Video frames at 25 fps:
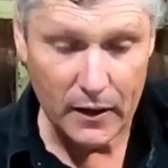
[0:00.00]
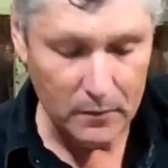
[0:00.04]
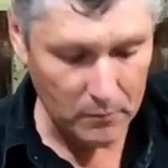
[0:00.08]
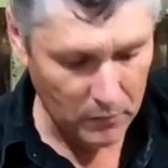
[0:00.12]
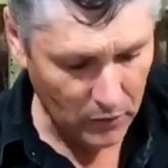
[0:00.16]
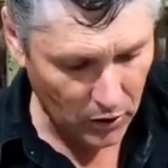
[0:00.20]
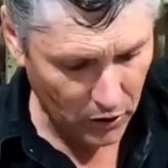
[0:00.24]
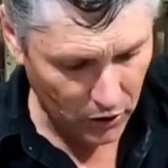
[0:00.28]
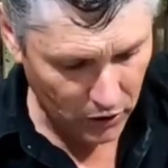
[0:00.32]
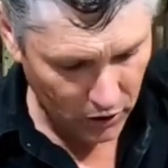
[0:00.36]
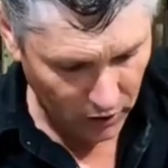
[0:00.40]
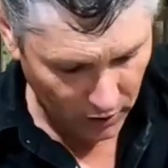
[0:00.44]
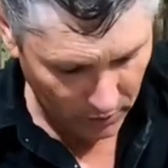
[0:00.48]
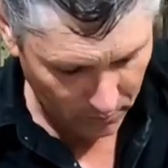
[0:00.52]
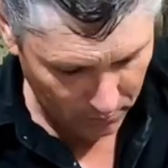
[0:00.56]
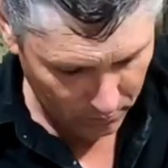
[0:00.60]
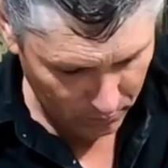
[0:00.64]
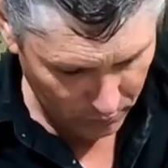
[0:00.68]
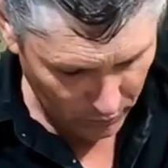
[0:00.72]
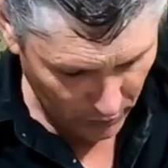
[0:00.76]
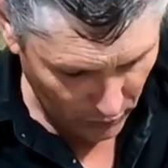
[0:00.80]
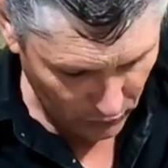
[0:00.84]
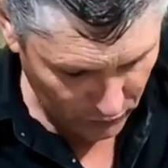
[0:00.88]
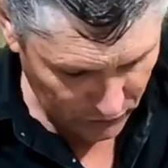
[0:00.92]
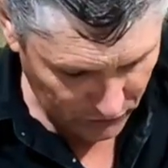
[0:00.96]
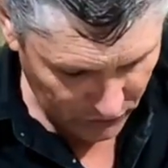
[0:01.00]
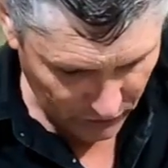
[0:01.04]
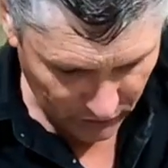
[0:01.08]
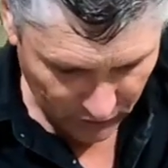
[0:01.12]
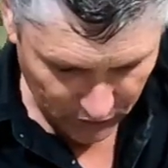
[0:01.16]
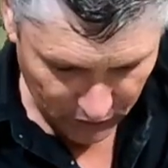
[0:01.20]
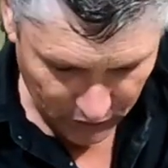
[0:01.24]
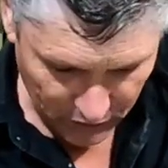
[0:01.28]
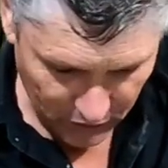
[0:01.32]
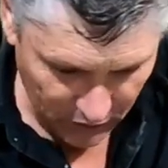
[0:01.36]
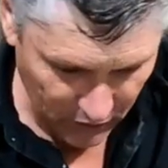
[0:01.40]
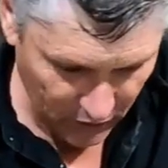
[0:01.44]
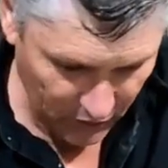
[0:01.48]
motor bolts on
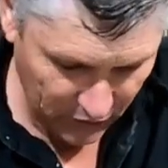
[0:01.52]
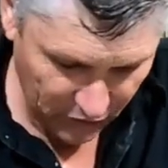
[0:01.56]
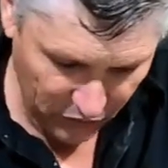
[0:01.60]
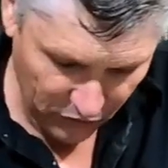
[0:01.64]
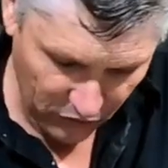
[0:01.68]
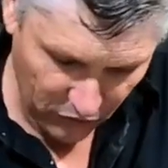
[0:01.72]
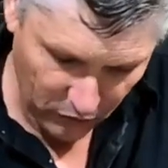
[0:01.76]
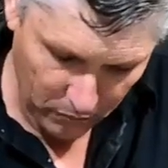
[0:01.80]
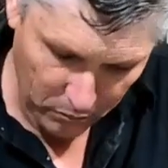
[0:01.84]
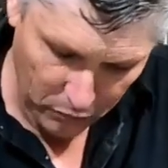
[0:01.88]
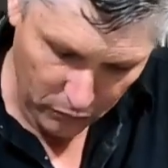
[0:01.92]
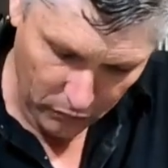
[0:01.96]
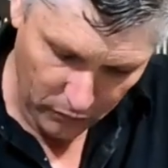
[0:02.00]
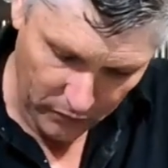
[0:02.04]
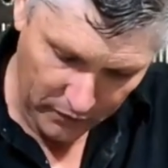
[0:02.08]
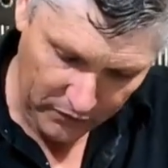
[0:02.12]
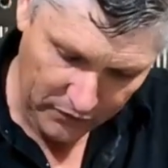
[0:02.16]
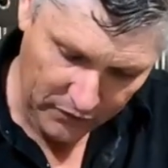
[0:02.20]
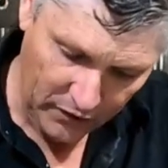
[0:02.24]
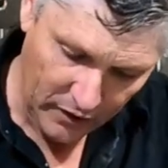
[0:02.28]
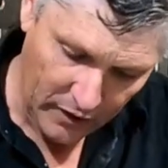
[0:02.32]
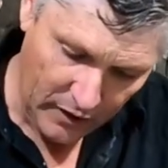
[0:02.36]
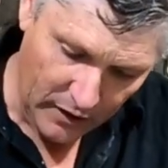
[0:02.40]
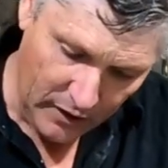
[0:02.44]
these 2 points,